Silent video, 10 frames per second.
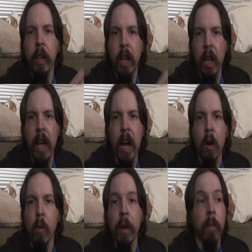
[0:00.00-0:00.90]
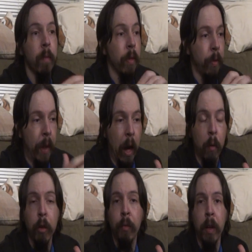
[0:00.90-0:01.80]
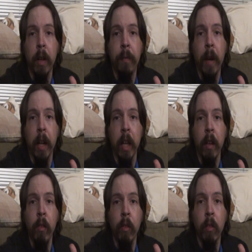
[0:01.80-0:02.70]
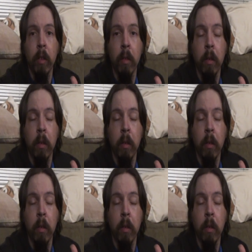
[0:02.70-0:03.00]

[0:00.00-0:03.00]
cloud. That was fun to fight against.